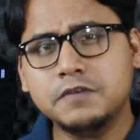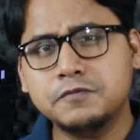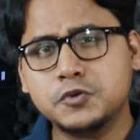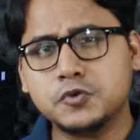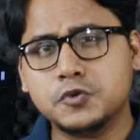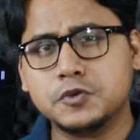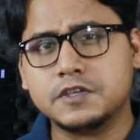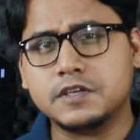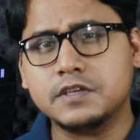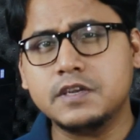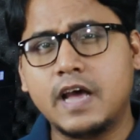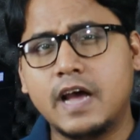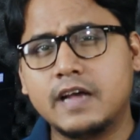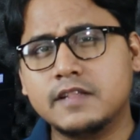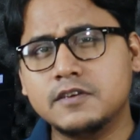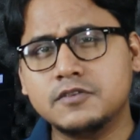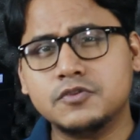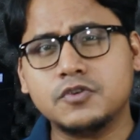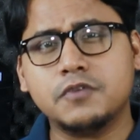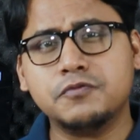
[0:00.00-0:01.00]
have chosen
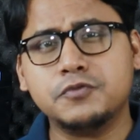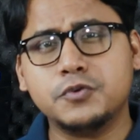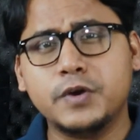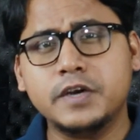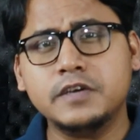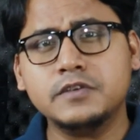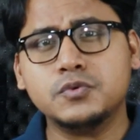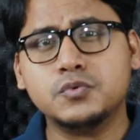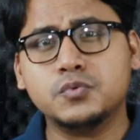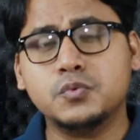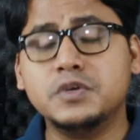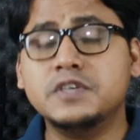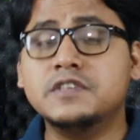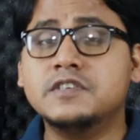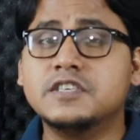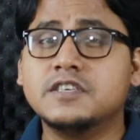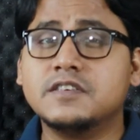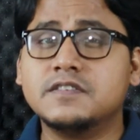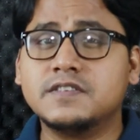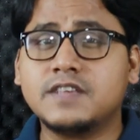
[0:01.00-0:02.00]
other softwares
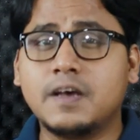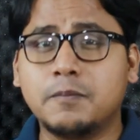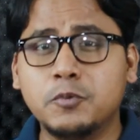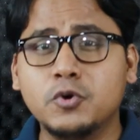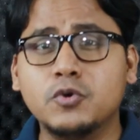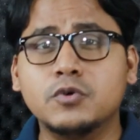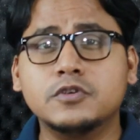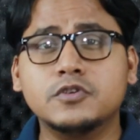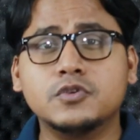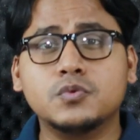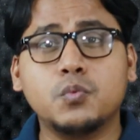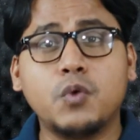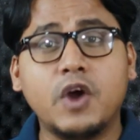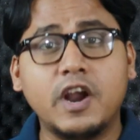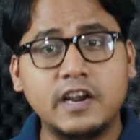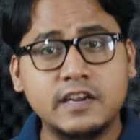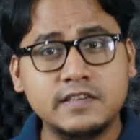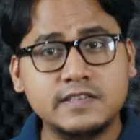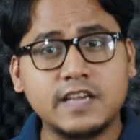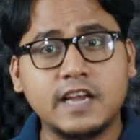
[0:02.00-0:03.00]
which supports
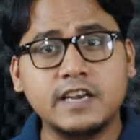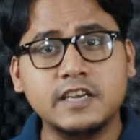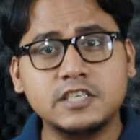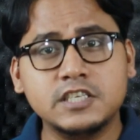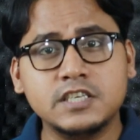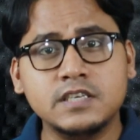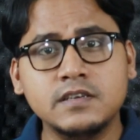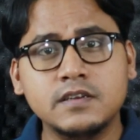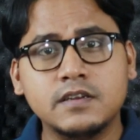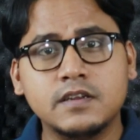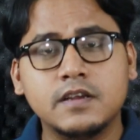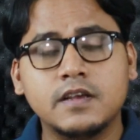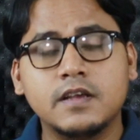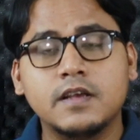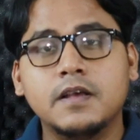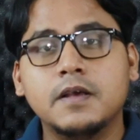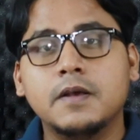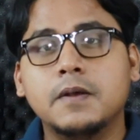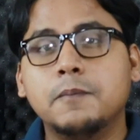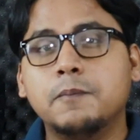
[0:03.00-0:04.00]
wireless connection,
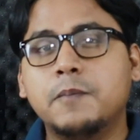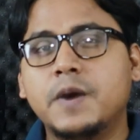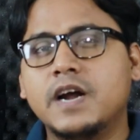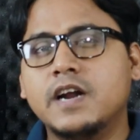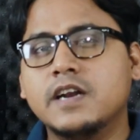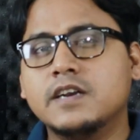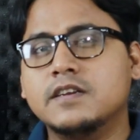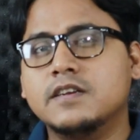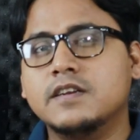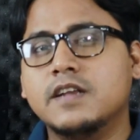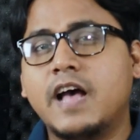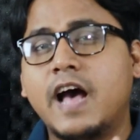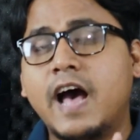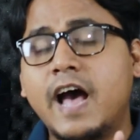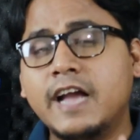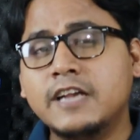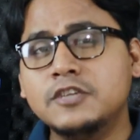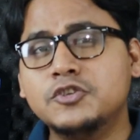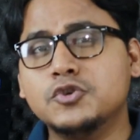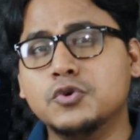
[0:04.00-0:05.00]
but
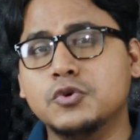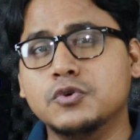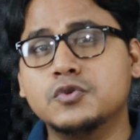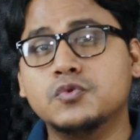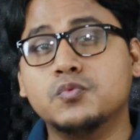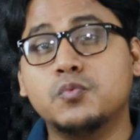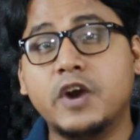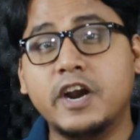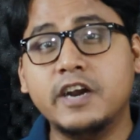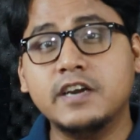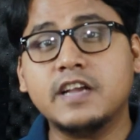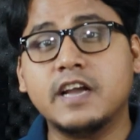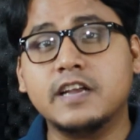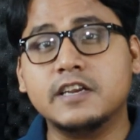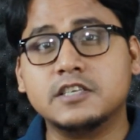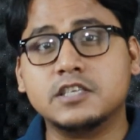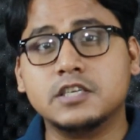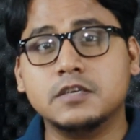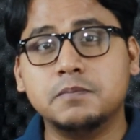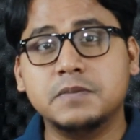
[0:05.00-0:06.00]
I chose wired
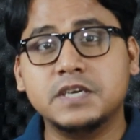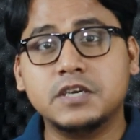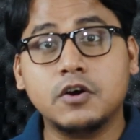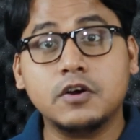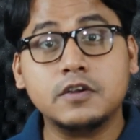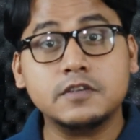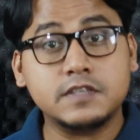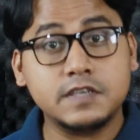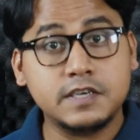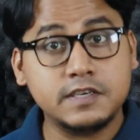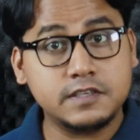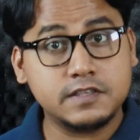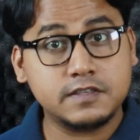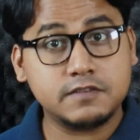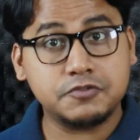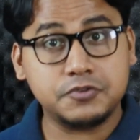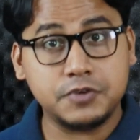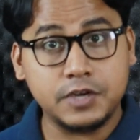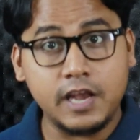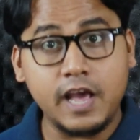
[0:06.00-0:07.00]
connection because
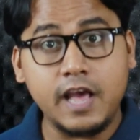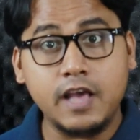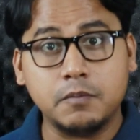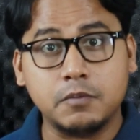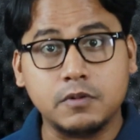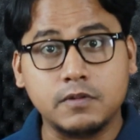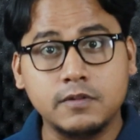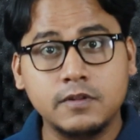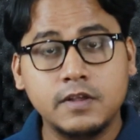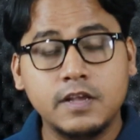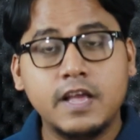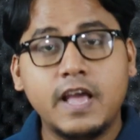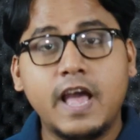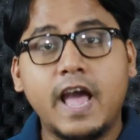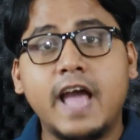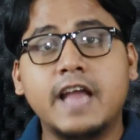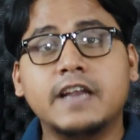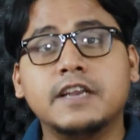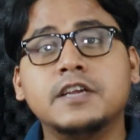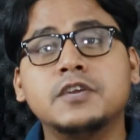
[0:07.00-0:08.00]
it's reliable
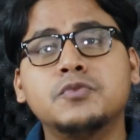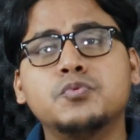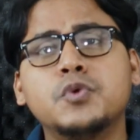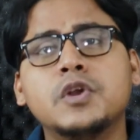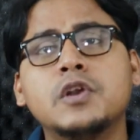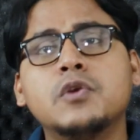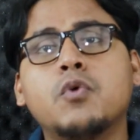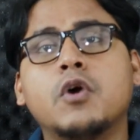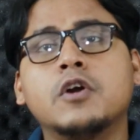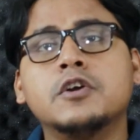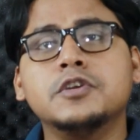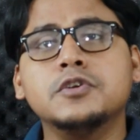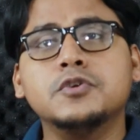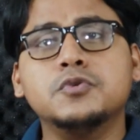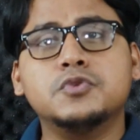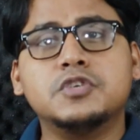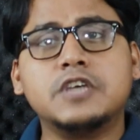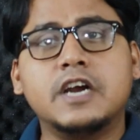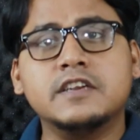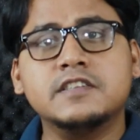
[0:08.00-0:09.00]
and it will
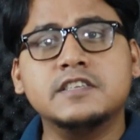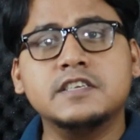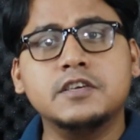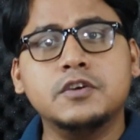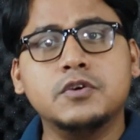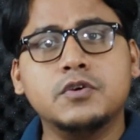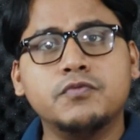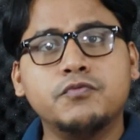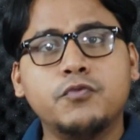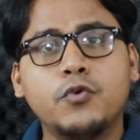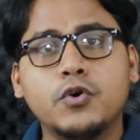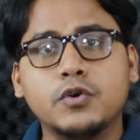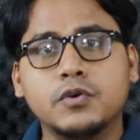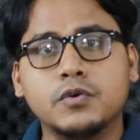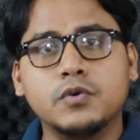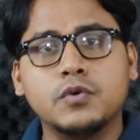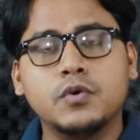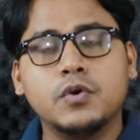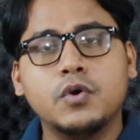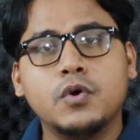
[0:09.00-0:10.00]
continue charging your
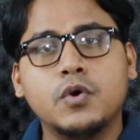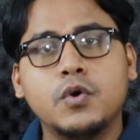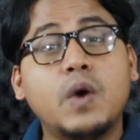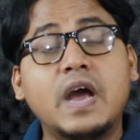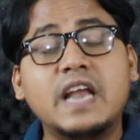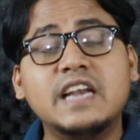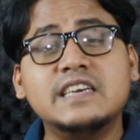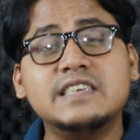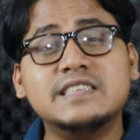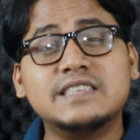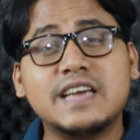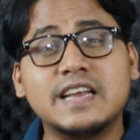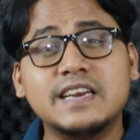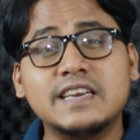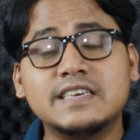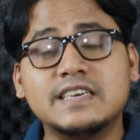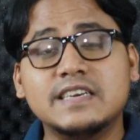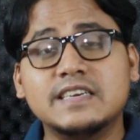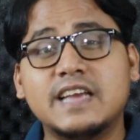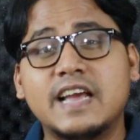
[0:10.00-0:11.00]
phone while it's
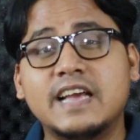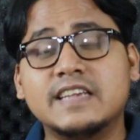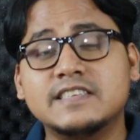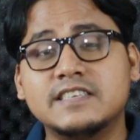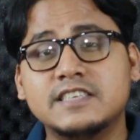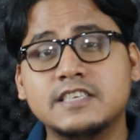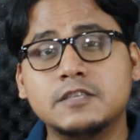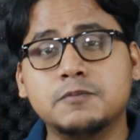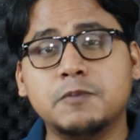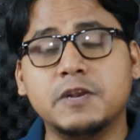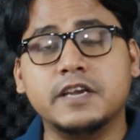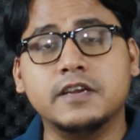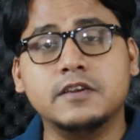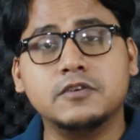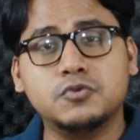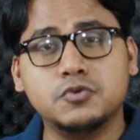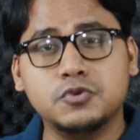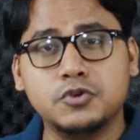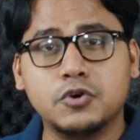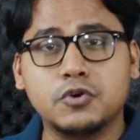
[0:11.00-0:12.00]
connected as a display
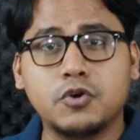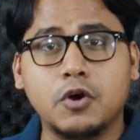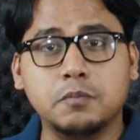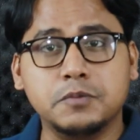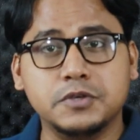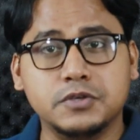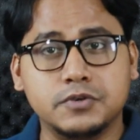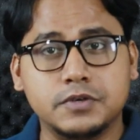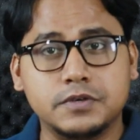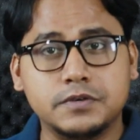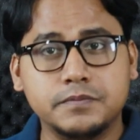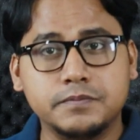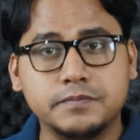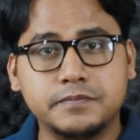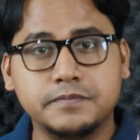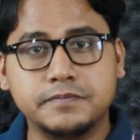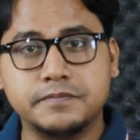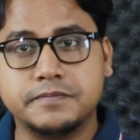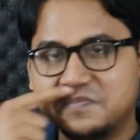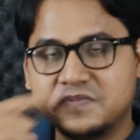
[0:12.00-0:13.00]
to your computer.
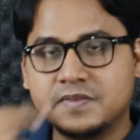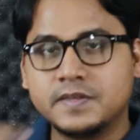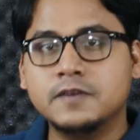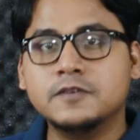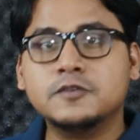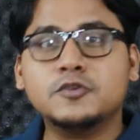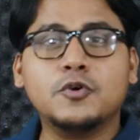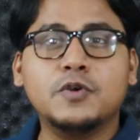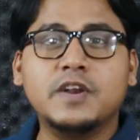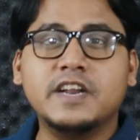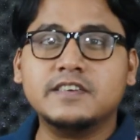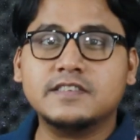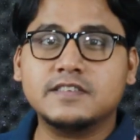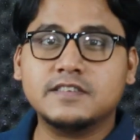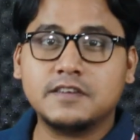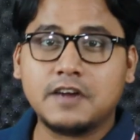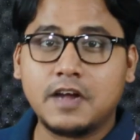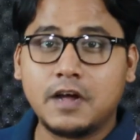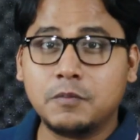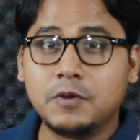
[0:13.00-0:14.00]
So let's
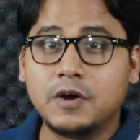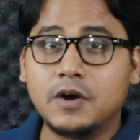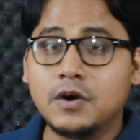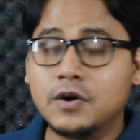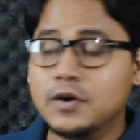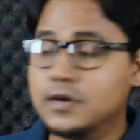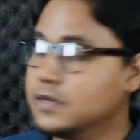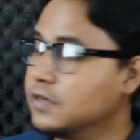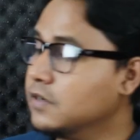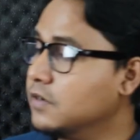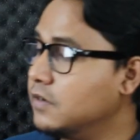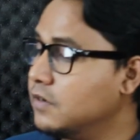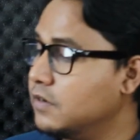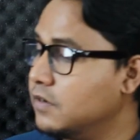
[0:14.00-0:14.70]
grab our